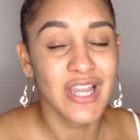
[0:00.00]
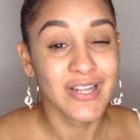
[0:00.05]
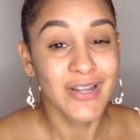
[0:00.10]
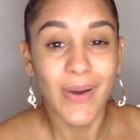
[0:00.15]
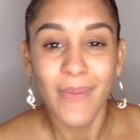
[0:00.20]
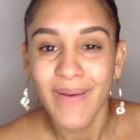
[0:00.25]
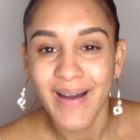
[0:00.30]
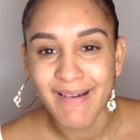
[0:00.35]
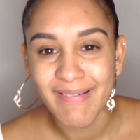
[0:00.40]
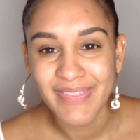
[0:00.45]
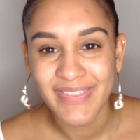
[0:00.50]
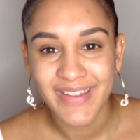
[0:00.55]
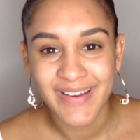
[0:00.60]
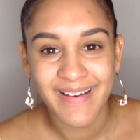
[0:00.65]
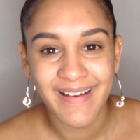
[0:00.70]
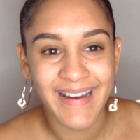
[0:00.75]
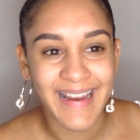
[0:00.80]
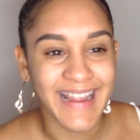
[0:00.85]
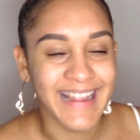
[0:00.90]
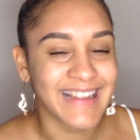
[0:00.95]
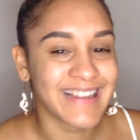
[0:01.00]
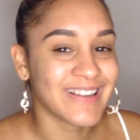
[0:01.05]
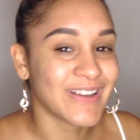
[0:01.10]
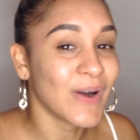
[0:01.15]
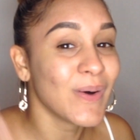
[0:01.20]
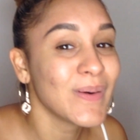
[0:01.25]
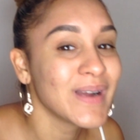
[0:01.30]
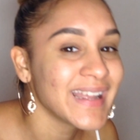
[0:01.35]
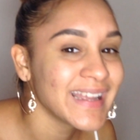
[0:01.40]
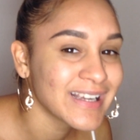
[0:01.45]
Go out there and
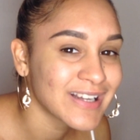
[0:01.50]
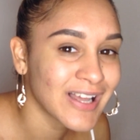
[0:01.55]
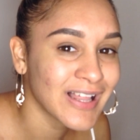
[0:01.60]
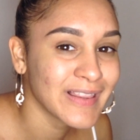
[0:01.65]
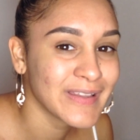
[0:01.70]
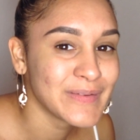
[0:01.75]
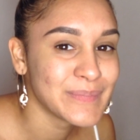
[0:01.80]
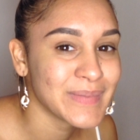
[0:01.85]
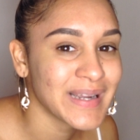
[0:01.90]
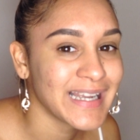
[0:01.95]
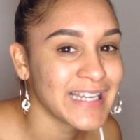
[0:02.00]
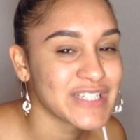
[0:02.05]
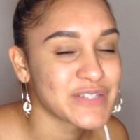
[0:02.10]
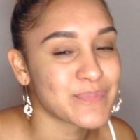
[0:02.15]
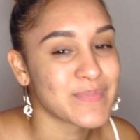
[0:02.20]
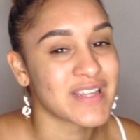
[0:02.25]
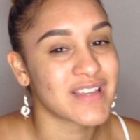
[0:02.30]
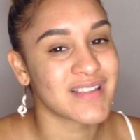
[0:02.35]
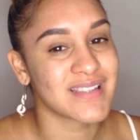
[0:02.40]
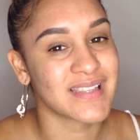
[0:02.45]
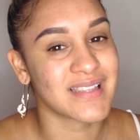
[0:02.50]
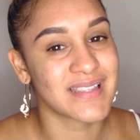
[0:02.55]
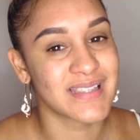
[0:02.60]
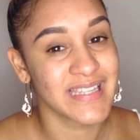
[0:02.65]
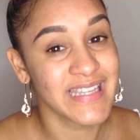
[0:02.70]
go get color match because